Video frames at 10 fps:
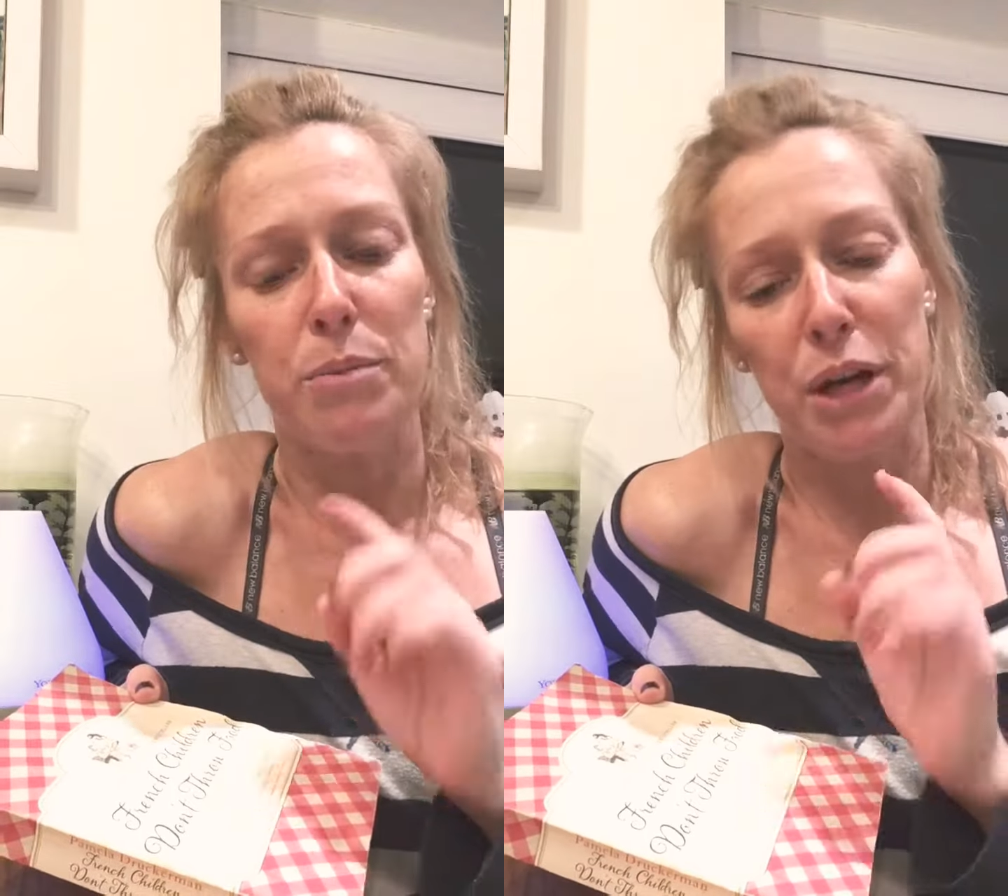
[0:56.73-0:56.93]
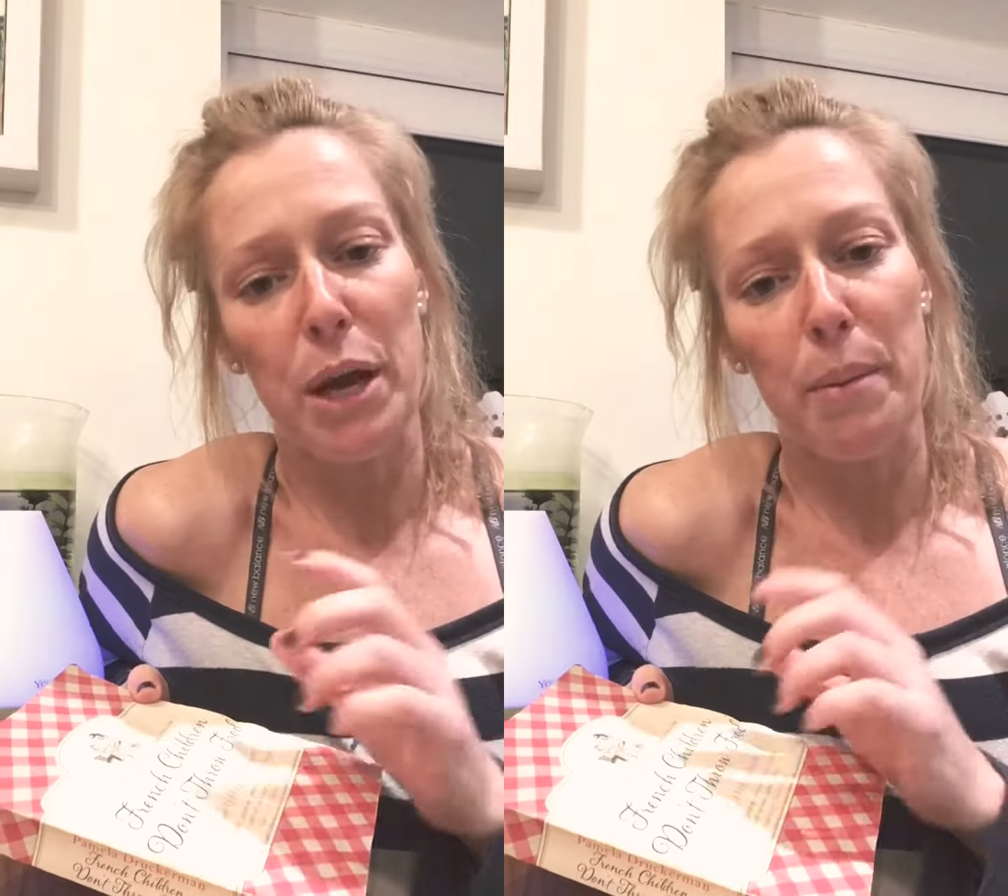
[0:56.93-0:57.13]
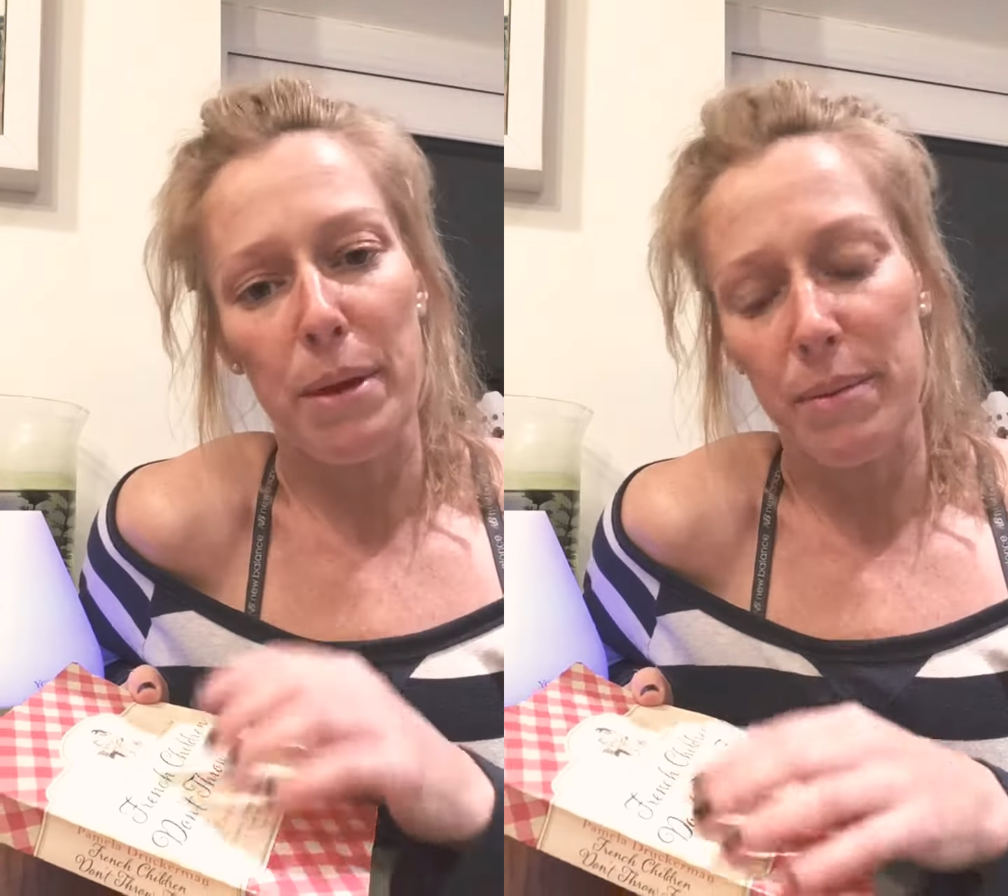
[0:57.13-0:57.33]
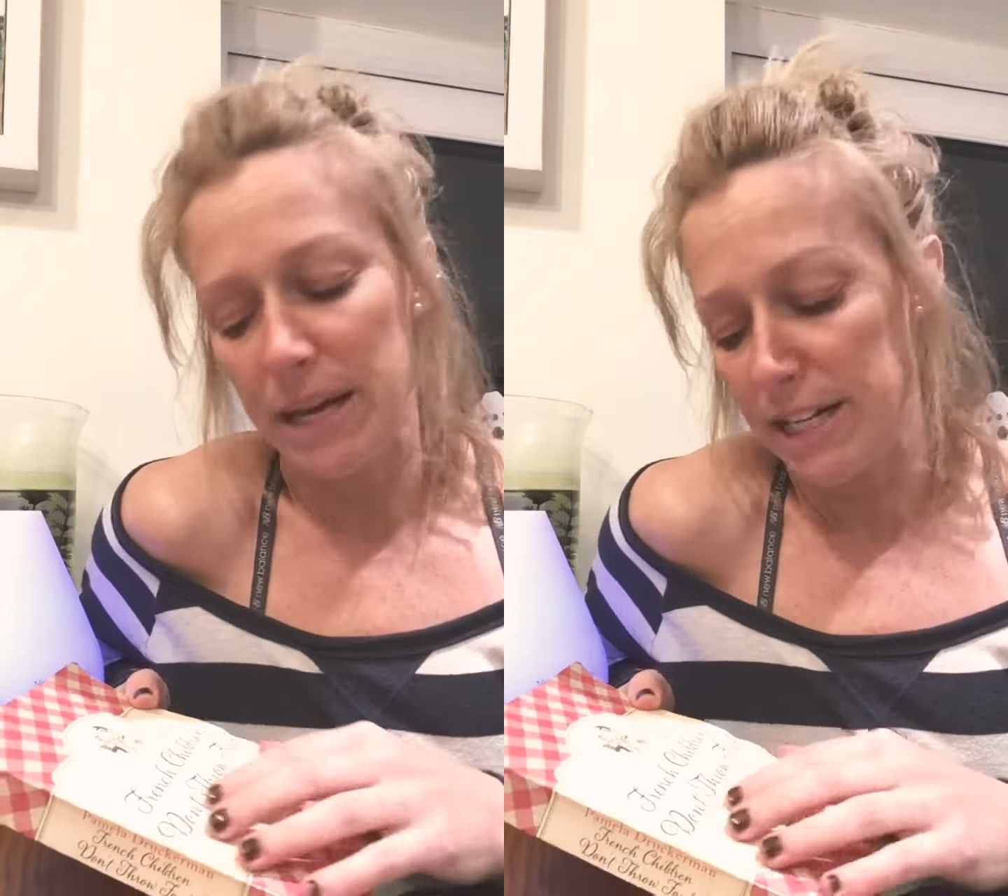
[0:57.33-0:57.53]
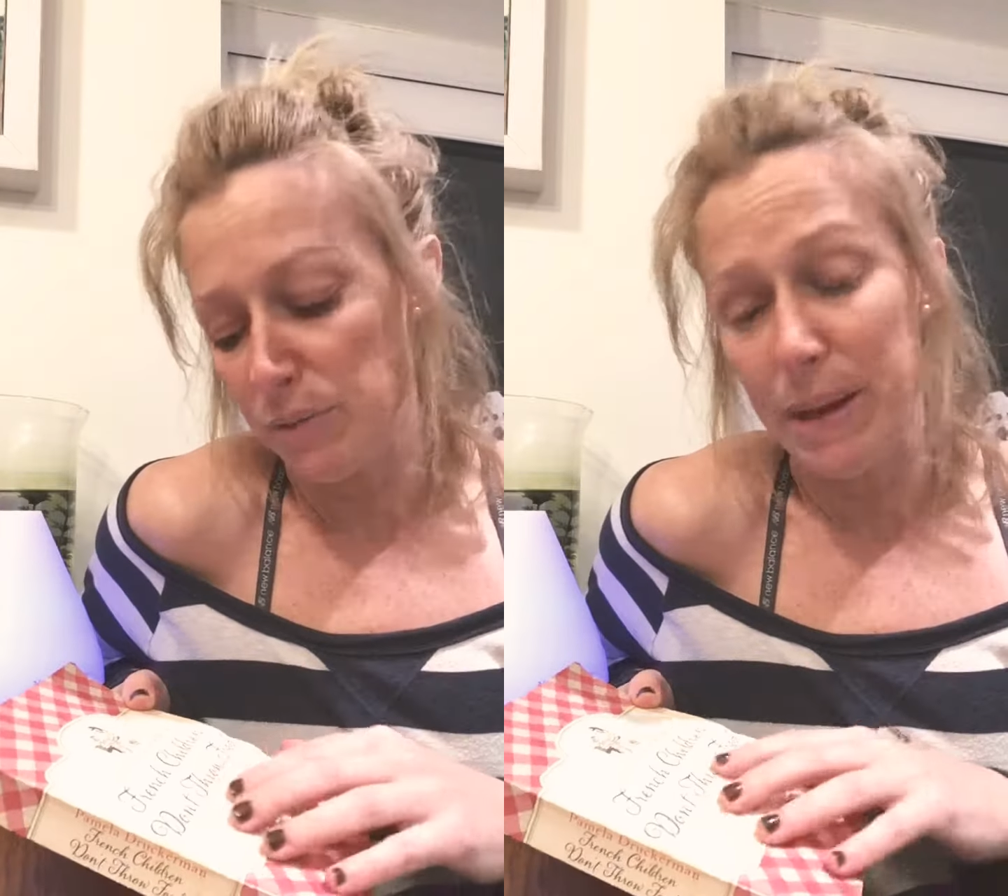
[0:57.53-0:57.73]
Bringing Up
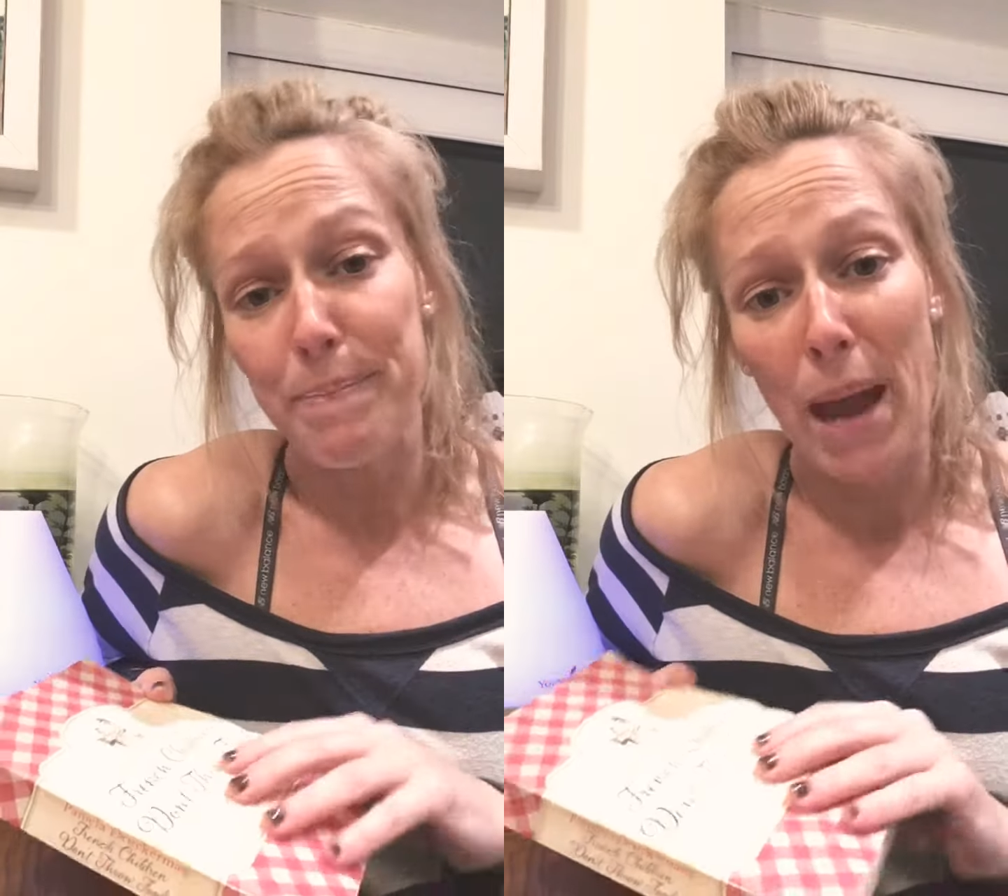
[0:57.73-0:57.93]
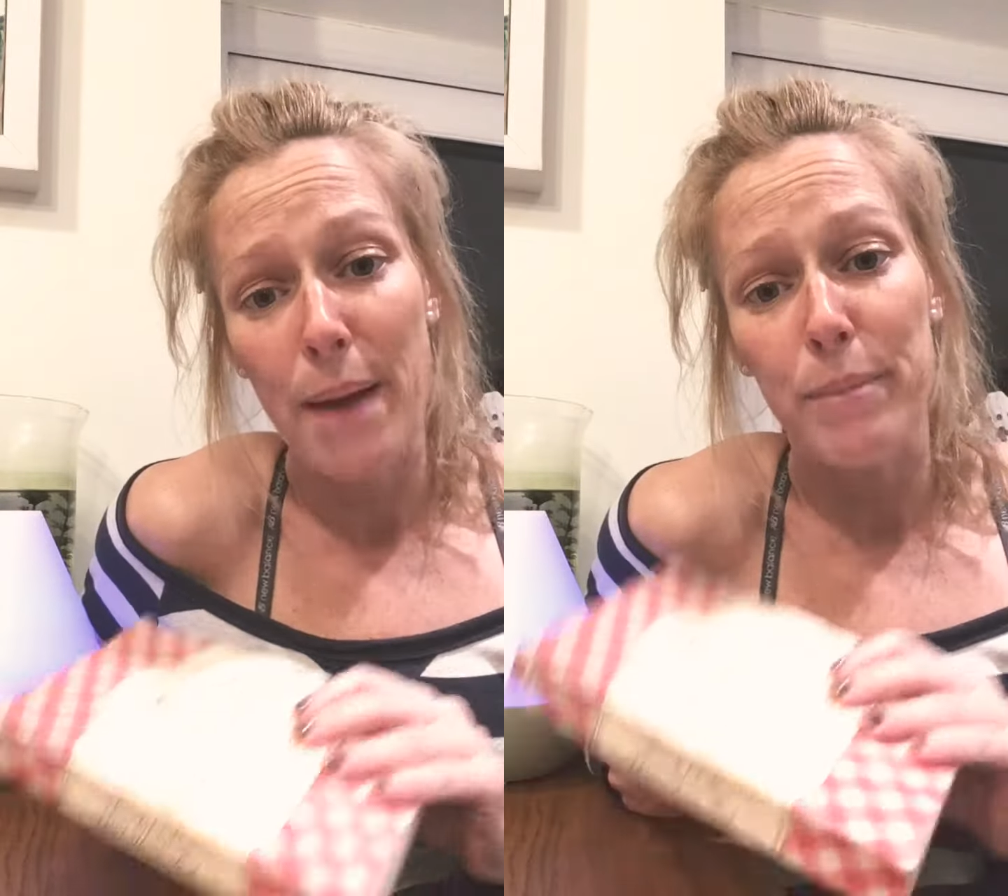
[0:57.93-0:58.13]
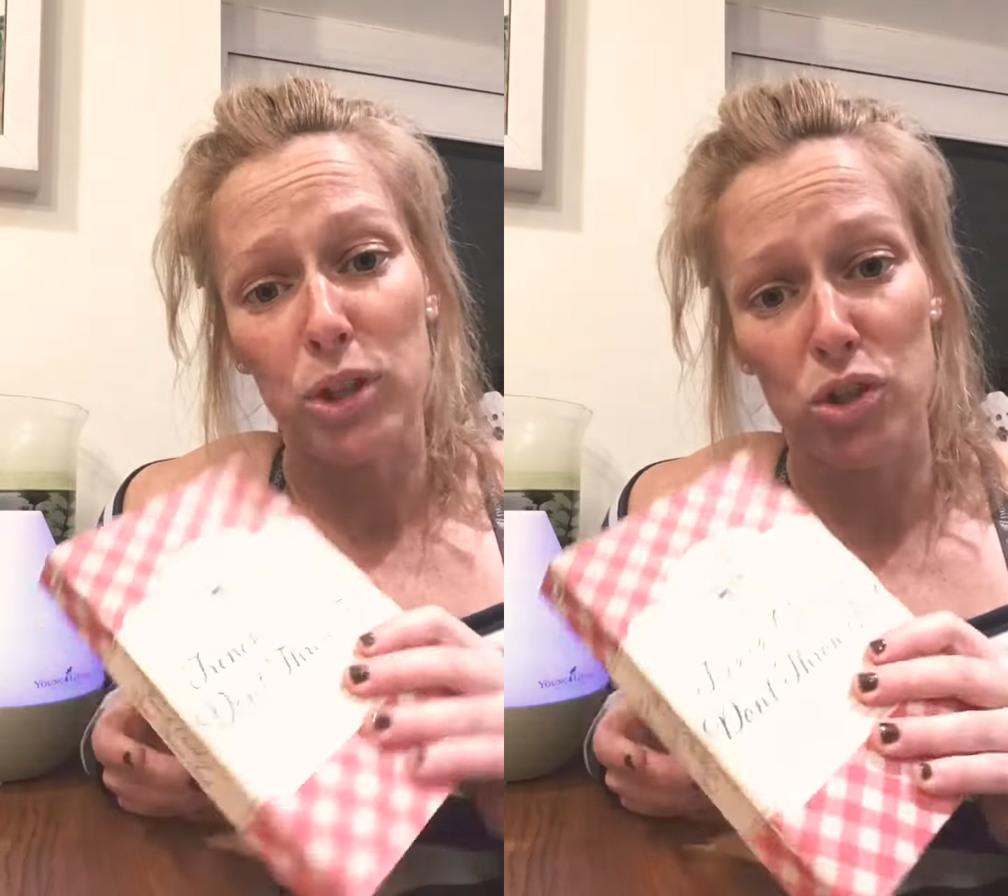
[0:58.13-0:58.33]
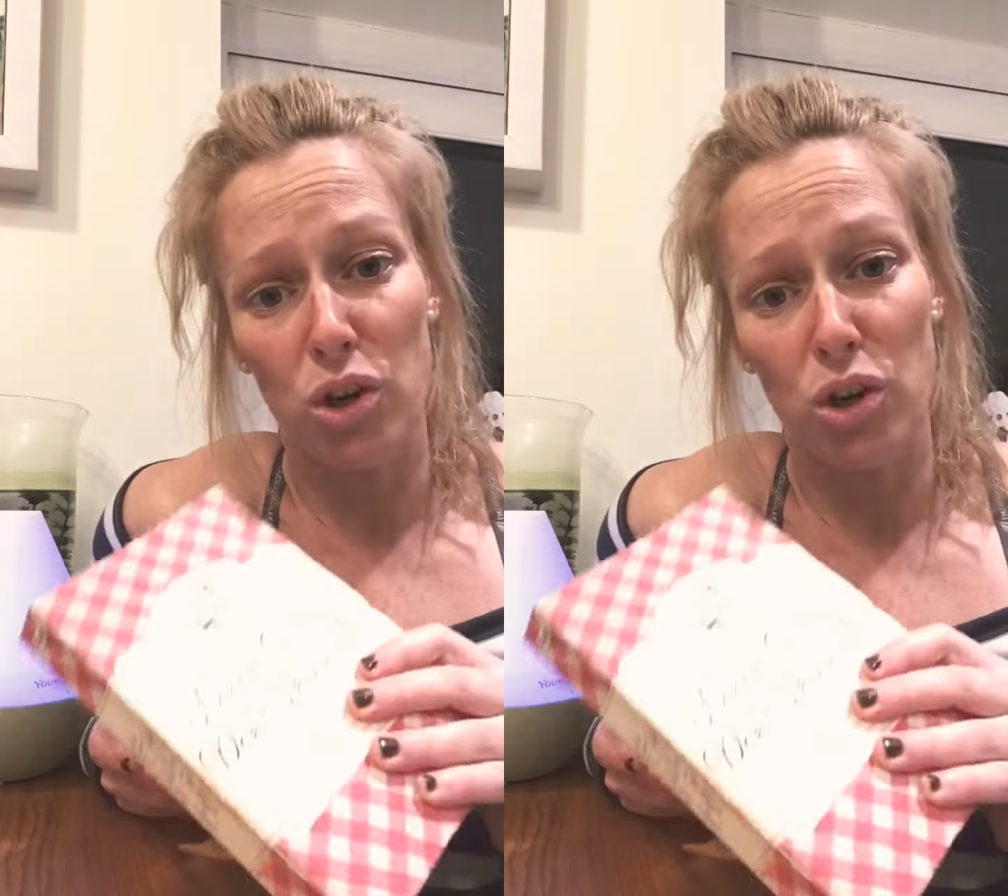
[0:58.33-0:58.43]
Baby, and it's by Pamala